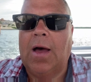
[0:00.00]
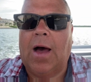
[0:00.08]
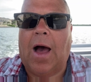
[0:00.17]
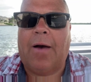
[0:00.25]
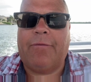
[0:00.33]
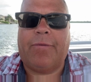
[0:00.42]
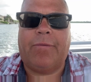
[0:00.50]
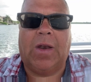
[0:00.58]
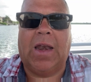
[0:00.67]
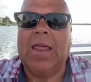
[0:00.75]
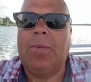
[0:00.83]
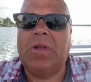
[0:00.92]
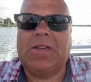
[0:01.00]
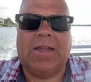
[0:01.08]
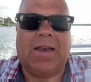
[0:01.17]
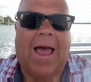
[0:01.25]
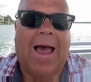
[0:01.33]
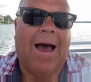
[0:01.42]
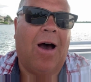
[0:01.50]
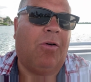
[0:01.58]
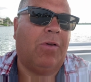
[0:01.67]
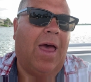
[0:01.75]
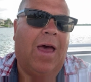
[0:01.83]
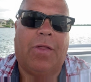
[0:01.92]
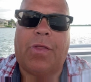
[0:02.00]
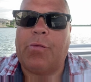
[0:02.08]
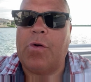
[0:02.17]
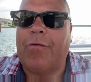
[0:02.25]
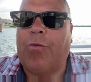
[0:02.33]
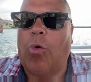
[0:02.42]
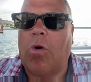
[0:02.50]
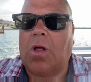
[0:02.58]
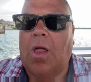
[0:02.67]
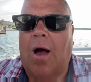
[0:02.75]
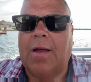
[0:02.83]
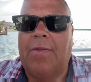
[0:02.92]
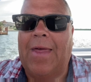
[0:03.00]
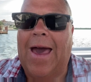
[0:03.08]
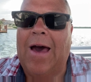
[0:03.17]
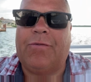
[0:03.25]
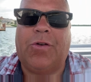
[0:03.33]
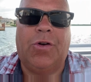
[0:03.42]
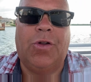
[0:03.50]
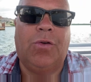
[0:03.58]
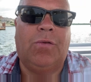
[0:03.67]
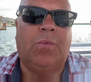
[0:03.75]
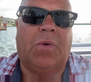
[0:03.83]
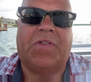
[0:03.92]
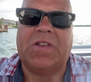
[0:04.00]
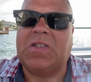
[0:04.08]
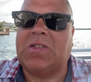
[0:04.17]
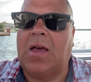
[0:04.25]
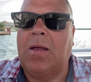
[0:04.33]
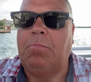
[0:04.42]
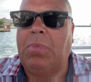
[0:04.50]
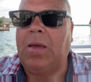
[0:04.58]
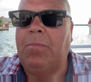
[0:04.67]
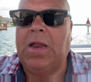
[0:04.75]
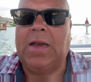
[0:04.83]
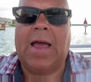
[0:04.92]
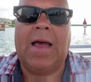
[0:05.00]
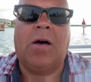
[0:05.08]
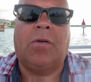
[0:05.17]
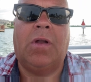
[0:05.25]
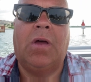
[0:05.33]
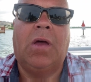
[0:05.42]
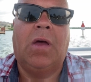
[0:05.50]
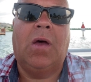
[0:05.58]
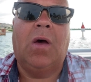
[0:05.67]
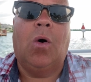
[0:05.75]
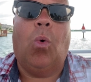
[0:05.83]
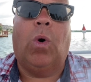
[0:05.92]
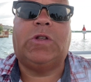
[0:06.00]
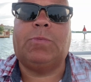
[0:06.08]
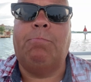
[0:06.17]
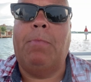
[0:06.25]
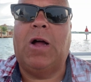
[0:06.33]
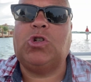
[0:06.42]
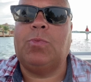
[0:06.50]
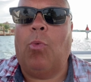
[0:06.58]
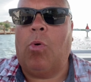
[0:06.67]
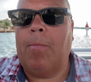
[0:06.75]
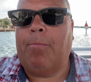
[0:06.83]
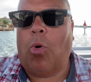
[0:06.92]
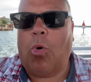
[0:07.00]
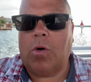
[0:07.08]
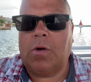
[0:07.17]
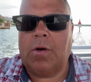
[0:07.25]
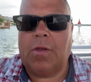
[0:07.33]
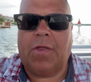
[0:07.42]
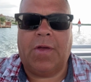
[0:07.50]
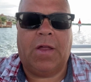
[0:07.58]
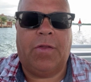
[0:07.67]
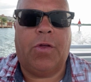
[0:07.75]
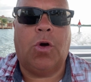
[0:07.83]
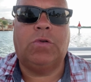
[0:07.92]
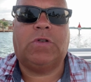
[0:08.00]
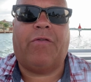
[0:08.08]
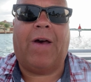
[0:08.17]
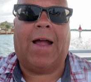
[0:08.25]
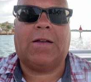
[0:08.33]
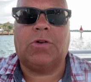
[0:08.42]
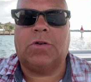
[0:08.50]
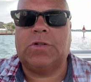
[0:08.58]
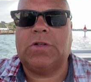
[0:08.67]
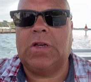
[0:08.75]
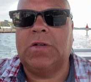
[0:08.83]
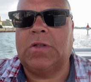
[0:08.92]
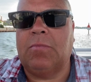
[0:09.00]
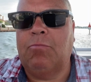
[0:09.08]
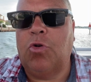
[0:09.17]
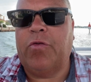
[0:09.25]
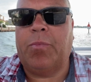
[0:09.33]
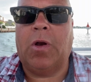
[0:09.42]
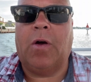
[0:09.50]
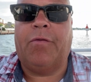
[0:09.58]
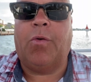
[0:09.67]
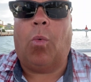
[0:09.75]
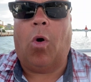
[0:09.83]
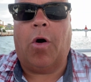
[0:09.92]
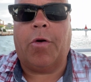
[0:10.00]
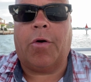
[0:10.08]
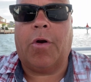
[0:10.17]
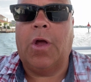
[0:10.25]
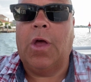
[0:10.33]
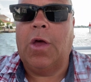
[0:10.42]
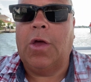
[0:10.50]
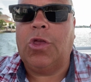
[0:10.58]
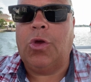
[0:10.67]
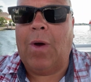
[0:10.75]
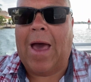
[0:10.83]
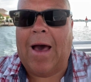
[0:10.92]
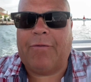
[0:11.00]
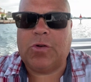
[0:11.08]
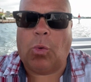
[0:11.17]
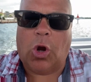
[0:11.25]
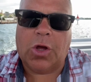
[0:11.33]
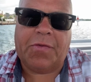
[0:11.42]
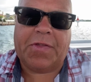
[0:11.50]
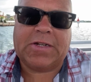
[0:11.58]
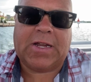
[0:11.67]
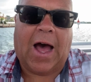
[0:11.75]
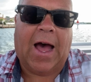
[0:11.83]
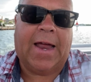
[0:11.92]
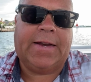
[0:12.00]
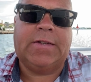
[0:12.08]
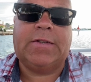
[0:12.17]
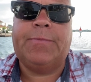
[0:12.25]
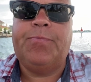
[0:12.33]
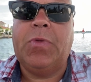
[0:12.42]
I've limited out at 3 or 4 o'clock in the afternoon with the sun beaming down. What's much more important than those factors is the movement of the water. You have to look at the tides.